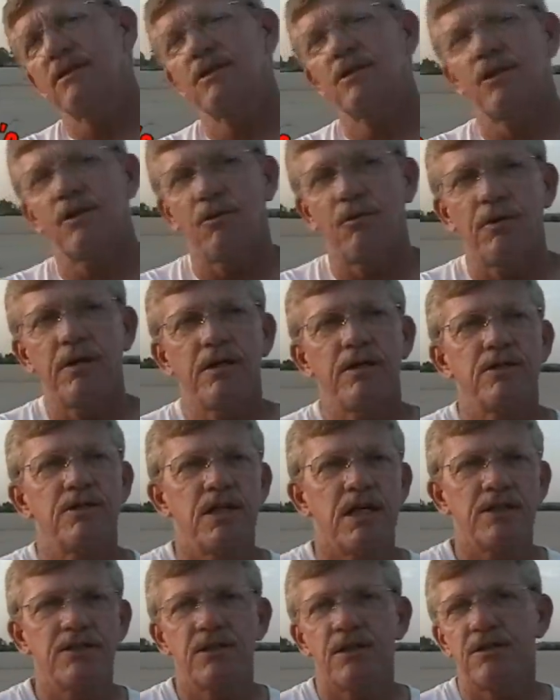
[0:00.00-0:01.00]
so that we could
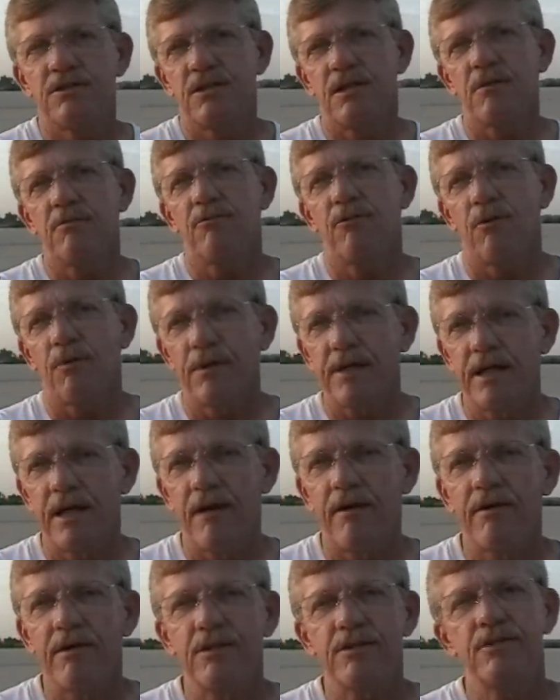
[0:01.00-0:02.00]
test our junk before we
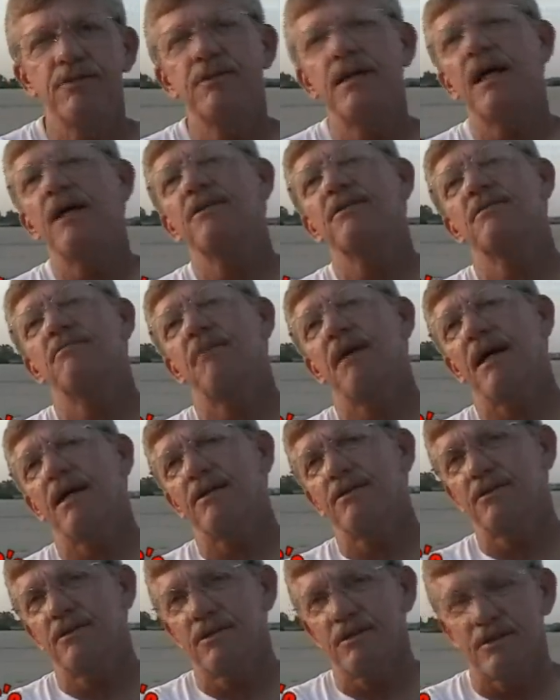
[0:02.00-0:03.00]
carried it 2,000
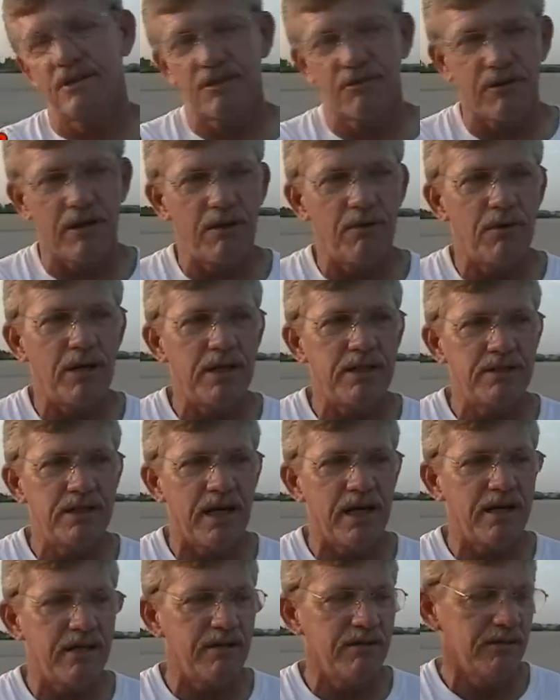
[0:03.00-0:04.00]
miles to the Great White
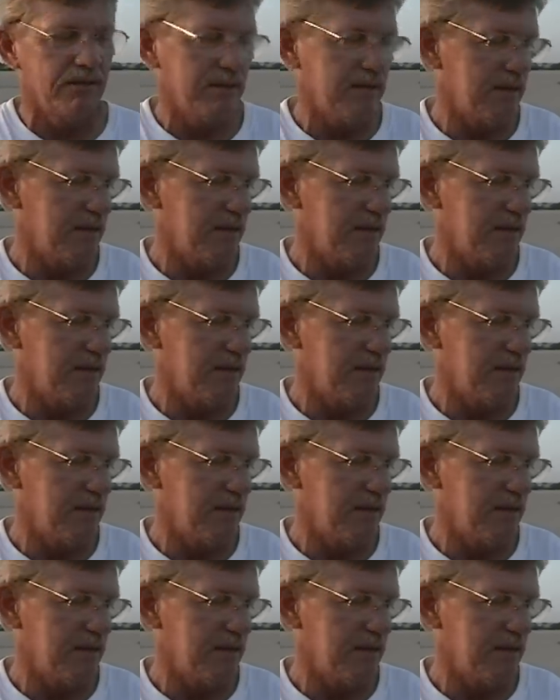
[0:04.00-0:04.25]
Dyno.